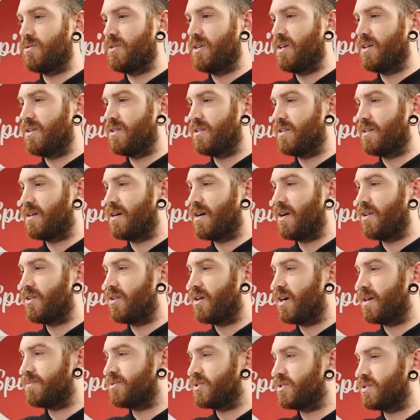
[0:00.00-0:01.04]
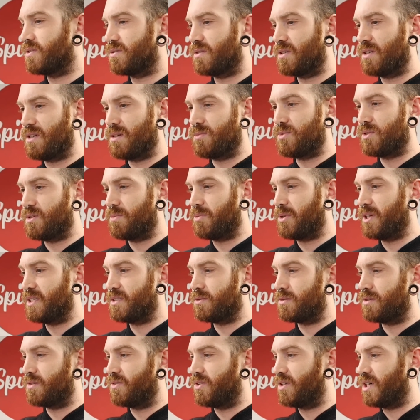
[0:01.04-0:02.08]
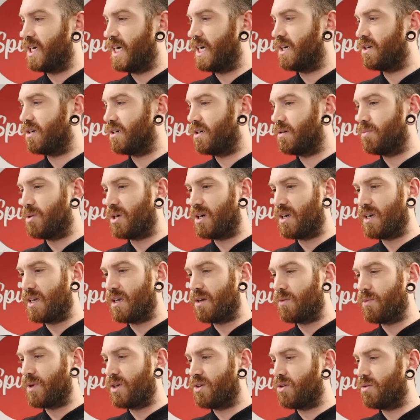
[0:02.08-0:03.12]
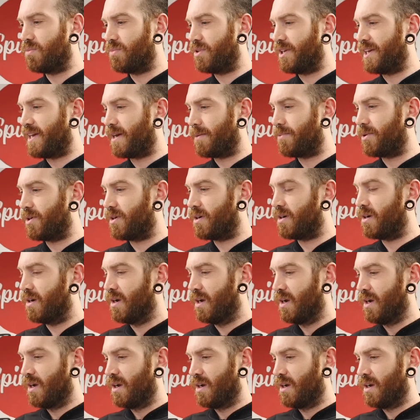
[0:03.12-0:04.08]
We know there are other options when it comes to placement of your hair on your body, and we couldn't be happier